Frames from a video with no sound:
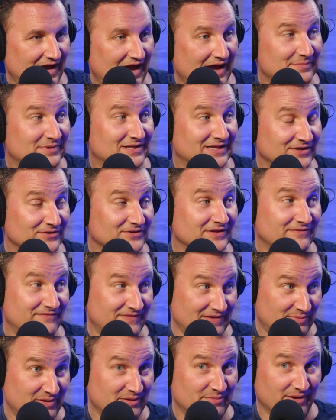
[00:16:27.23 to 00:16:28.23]
I'm clearly
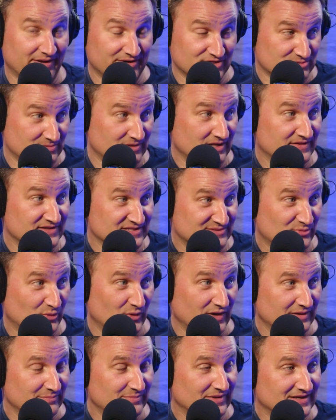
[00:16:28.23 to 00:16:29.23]
VP punishment at this
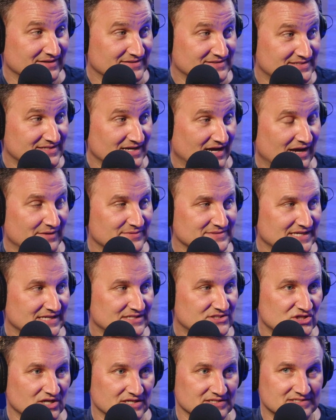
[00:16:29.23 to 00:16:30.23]
point, because I
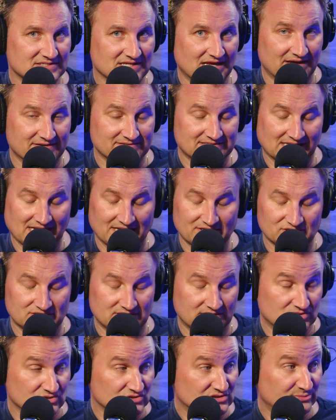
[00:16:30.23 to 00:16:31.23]
was like, I
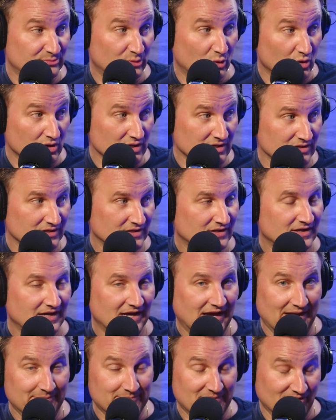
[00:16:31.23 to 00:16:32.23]
just need your support.
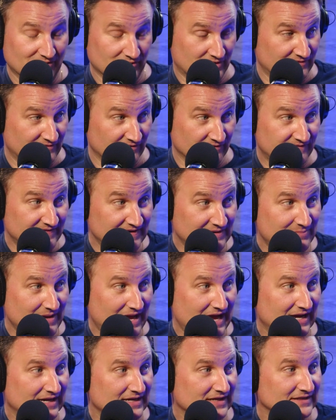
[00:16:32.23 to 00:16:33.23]
I'm not looking for
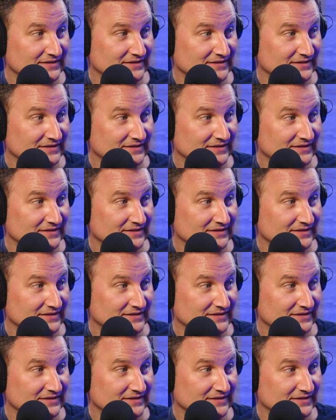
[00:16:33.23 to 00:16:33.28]
feedback.